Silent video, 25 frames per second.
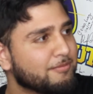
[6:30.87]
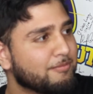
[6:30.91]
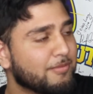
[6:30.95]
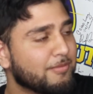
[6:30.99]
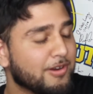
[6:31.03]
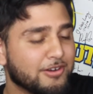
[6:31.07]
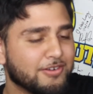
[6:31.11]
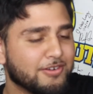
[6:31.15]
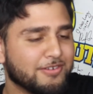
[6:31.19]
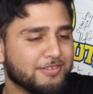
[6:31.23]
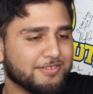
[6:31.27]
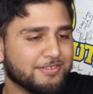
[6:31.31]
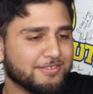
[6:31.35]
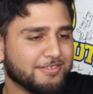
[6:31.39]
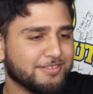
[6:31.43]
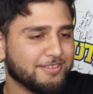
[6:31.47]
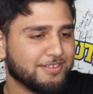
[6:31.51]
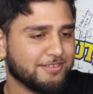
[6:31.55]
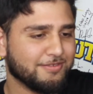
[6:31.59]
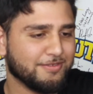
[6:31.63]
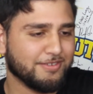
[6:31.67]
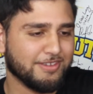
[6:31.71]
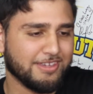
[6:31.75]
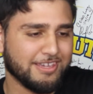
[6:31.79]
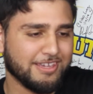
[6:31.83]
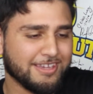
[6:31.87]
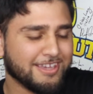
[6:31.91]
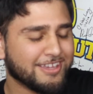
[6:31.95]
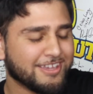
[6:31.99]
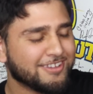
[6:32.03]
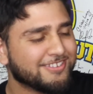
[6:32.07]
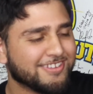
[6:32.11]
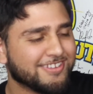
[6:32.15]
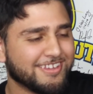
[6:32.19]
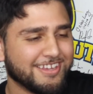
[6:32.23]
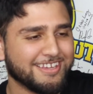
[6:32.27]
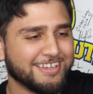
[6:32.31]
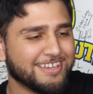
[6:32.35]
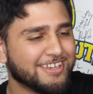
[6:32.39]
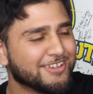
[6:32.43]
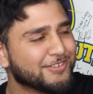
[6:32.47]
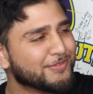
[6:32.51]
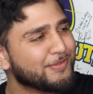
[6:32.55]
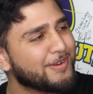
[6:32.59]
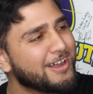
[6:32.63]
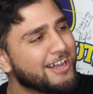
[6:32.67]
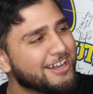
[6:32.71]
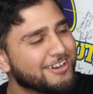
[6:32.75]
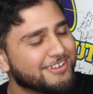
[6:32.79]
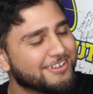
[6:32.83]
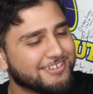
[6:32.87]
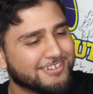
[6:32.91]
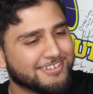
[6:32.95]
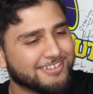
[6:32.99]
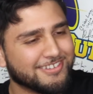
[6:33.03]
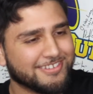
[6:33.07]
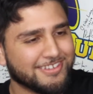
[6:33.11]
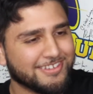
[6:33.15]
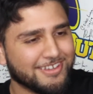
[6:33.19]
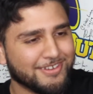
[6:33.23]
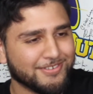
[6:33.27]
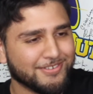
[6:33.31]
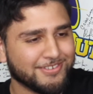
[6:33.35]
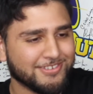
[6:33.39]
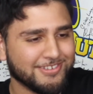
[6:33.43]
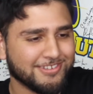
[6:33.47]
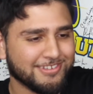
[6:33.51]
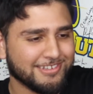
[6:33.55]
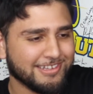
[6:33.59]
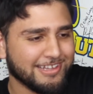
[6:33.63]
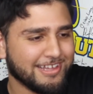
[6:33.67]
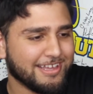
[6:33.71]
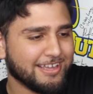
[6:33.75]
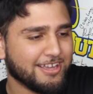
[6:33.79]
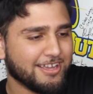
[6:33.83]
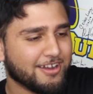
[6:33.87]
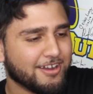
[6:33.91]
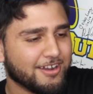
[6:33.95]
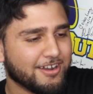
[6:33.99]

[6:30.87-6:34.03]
bro. It gets wilder because I was just like,